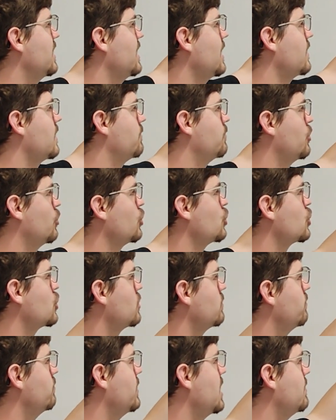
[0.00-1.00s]
another
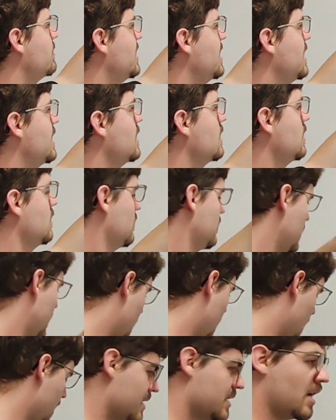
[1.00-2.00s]
push, maybe here,
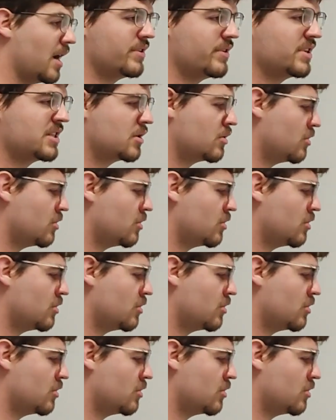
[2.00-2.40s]
and it's half as